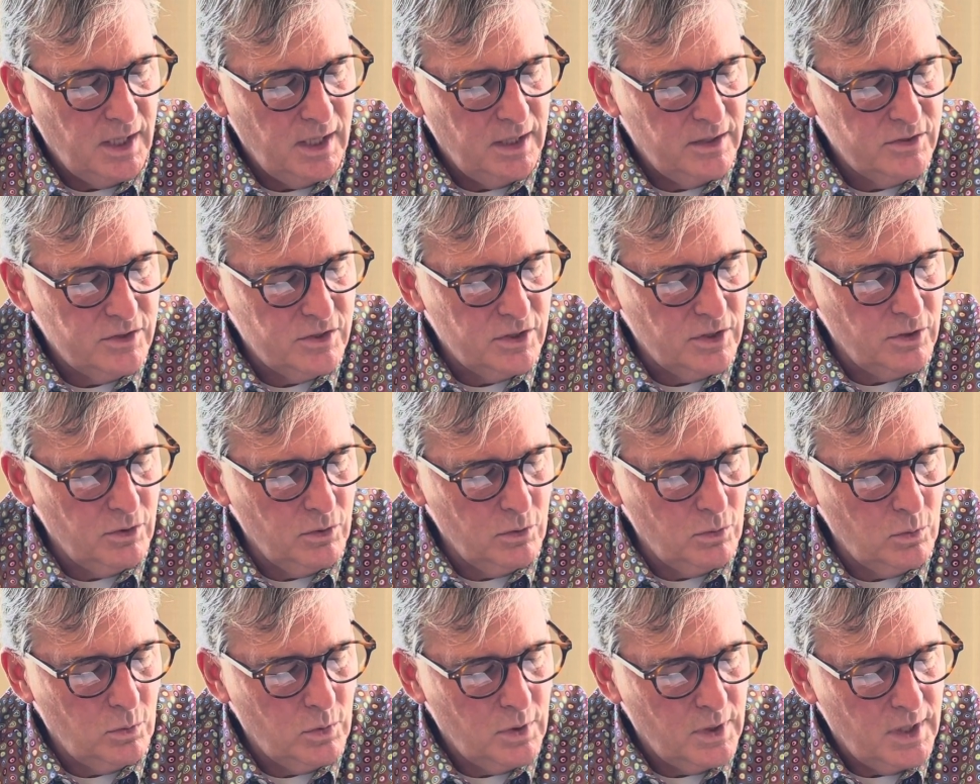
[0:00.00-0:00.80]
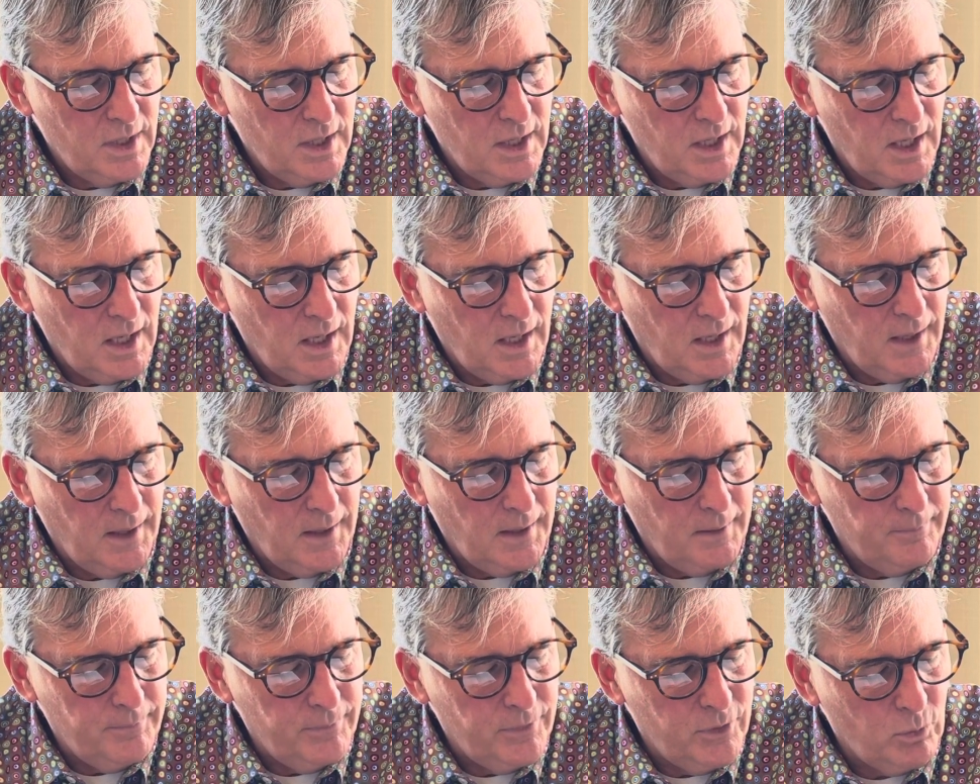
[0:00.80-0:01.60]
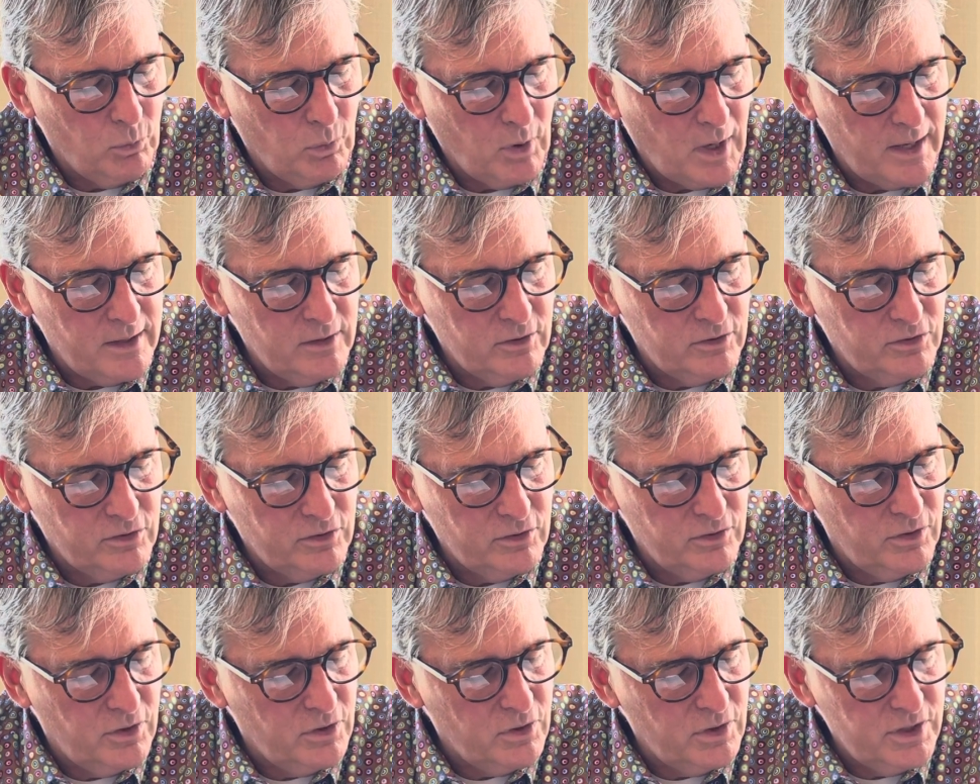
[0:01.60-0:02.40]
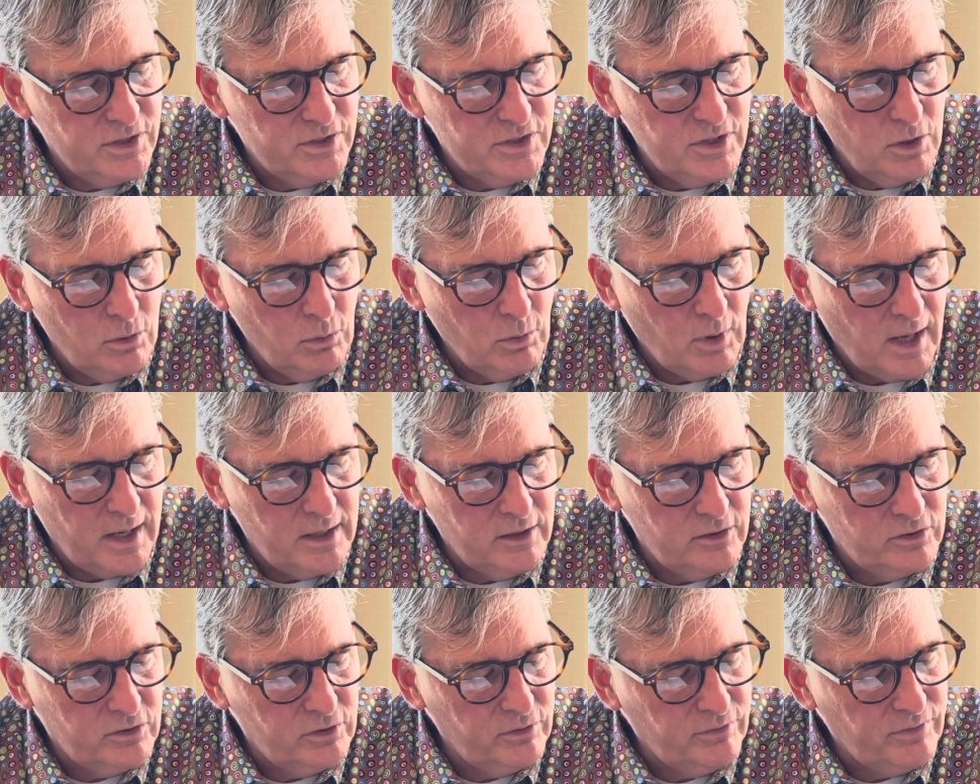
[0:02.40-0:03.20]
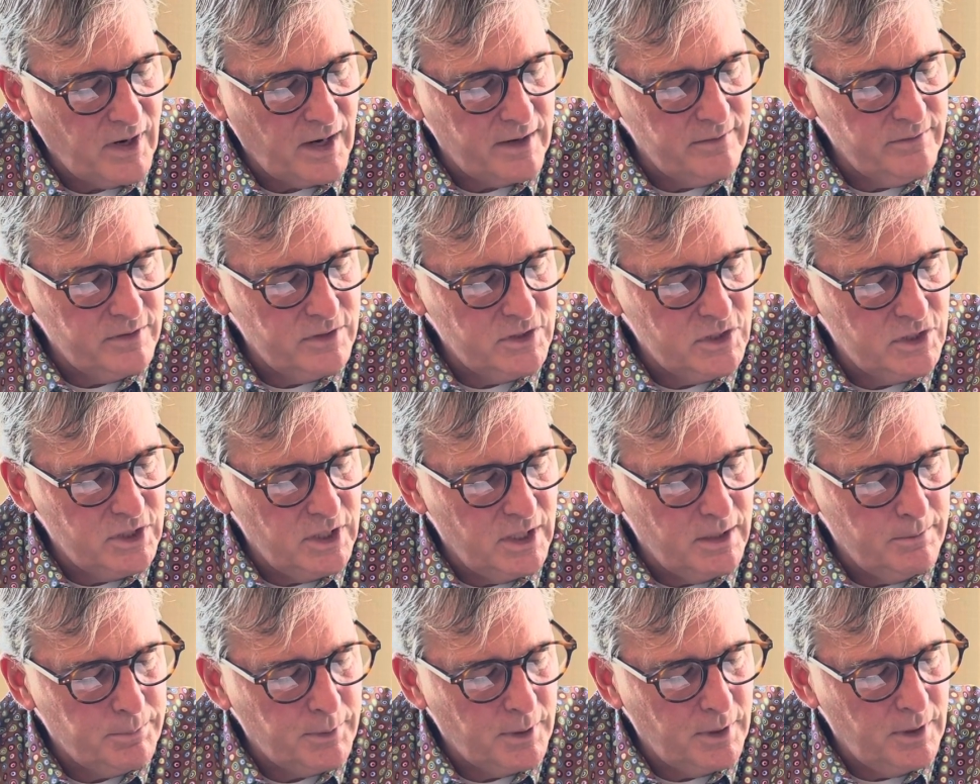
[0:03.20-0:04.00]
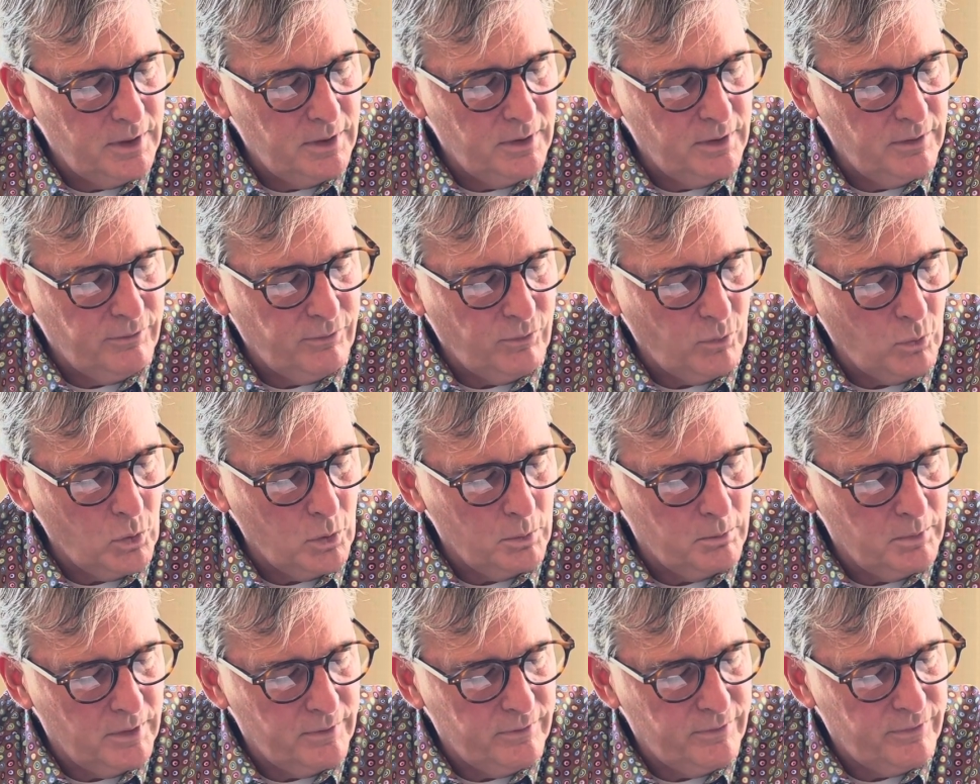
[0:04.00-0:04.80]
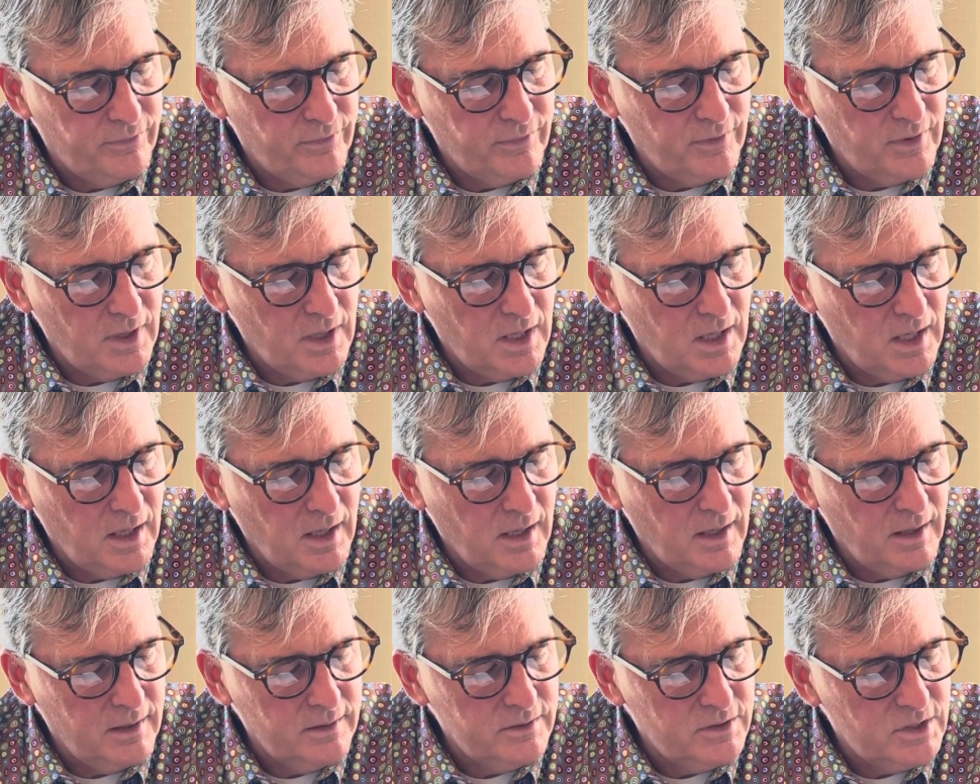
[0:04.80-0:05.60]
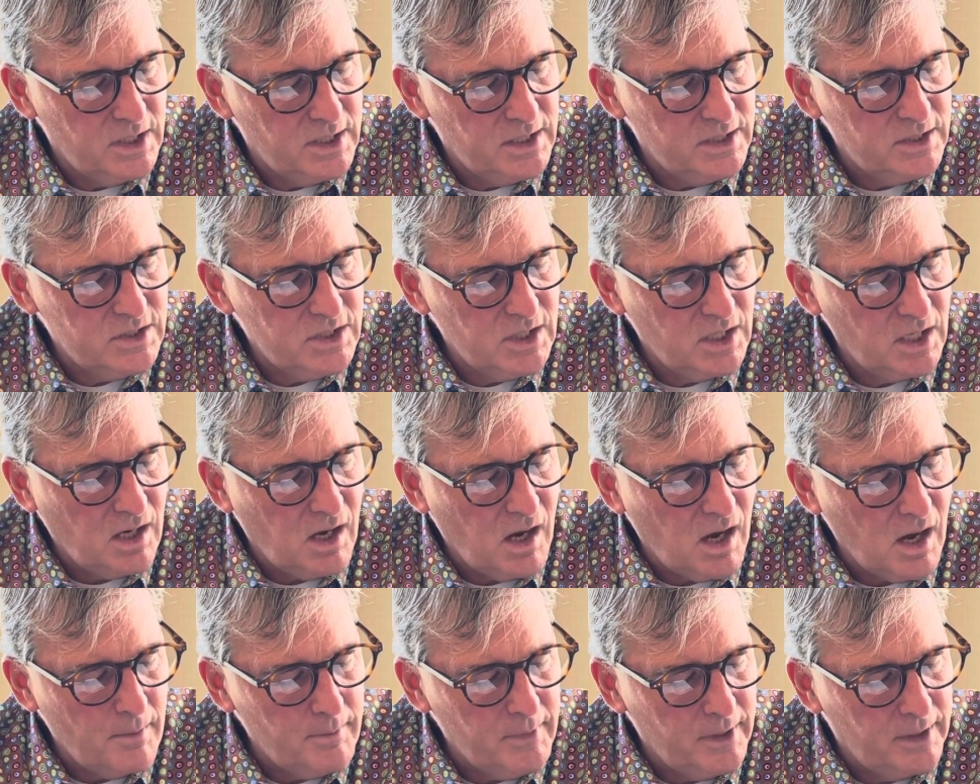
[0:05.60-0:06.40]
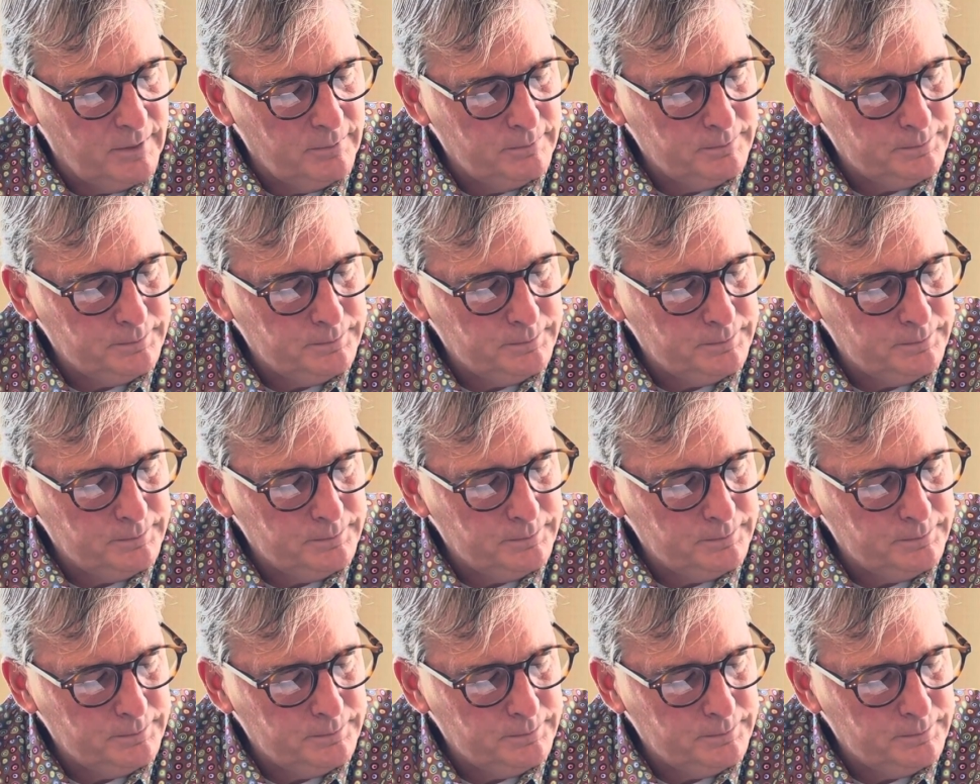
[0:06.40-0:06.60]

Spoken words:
So there is no right of survivorship in the form of tenants in common.